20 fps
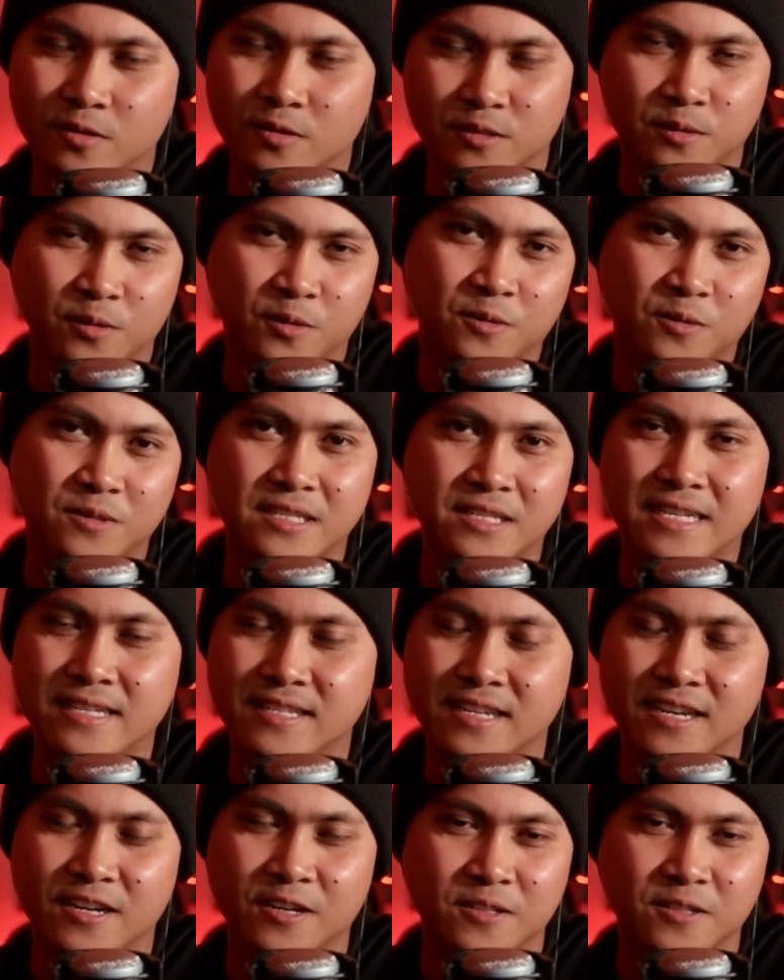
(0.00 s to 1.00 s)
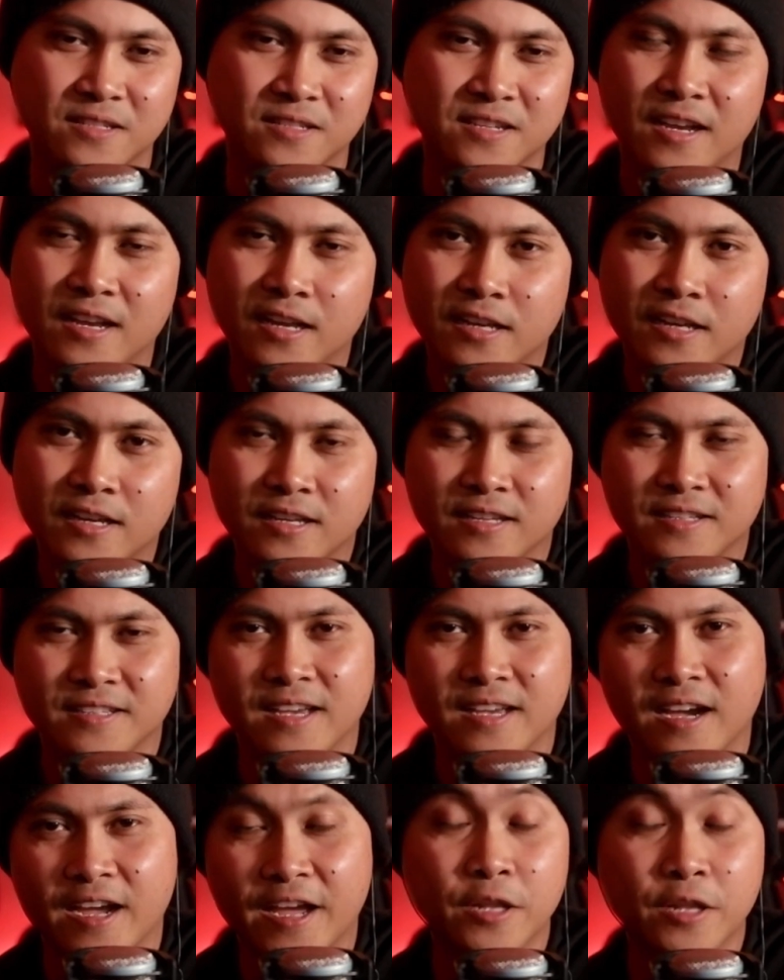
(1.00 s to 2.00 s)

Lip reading: little details. Yeah, and